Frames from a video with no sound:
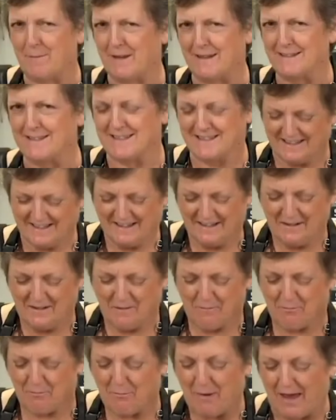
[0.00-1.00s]
means.
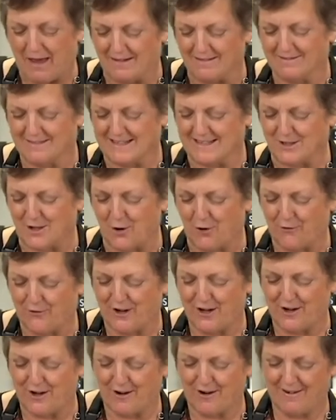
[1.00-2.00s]
But let's go over
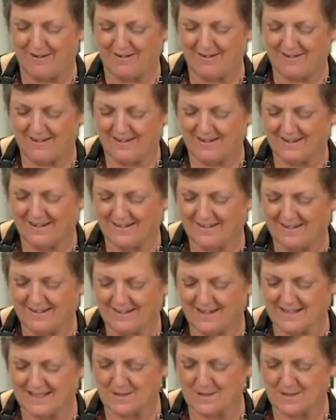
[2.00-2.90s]
here, get